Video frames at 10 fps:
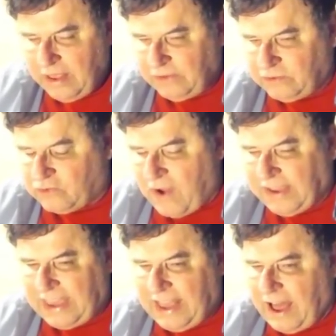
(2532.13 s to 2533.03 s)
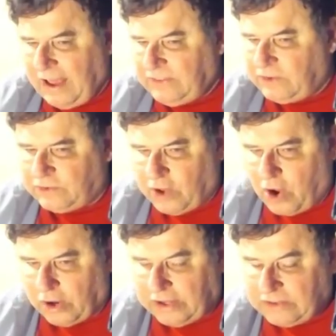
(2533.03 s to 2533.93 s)
striking ISIS
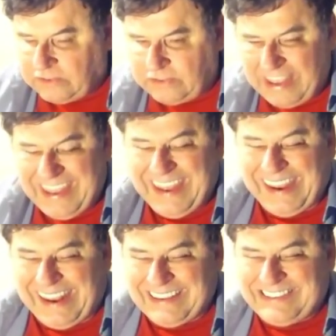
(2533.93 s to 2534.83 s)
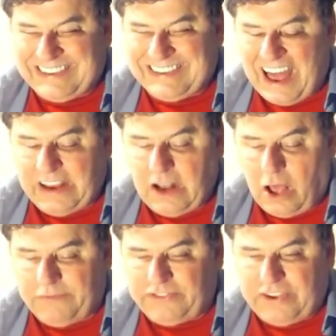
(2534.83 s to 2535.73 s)
targets inside
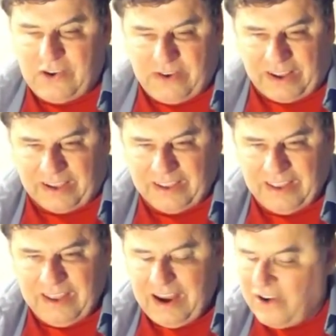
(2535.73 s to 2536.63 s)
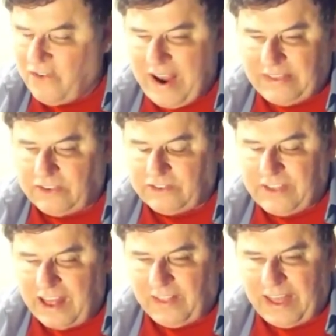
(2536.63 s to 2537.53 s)
of Syria. Iran does
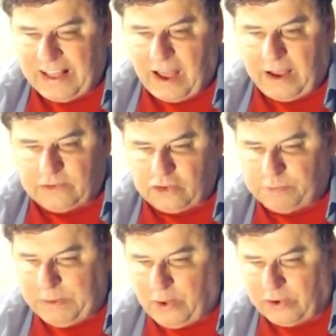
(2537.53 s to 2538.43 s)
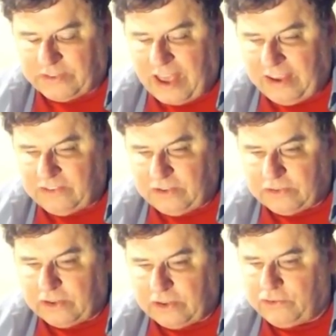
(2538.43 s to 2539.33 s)
not like ISIS because
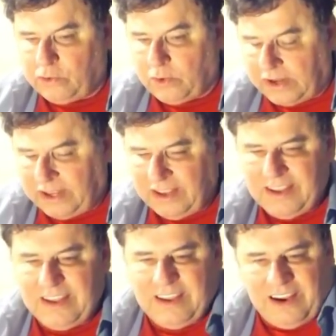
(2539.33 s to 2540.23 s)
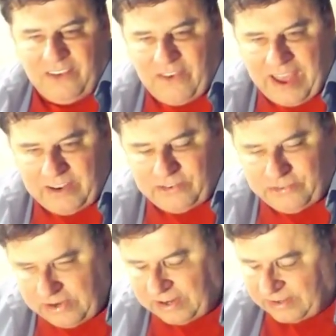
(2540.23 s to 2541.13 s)
ISIS is Sunni, Iran is
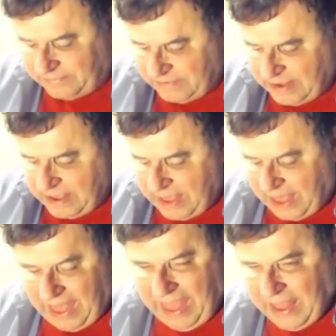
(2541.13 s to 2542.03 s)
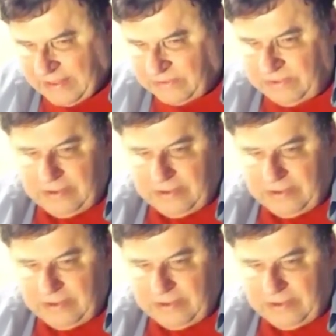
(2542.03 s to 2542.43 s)
Shia. And,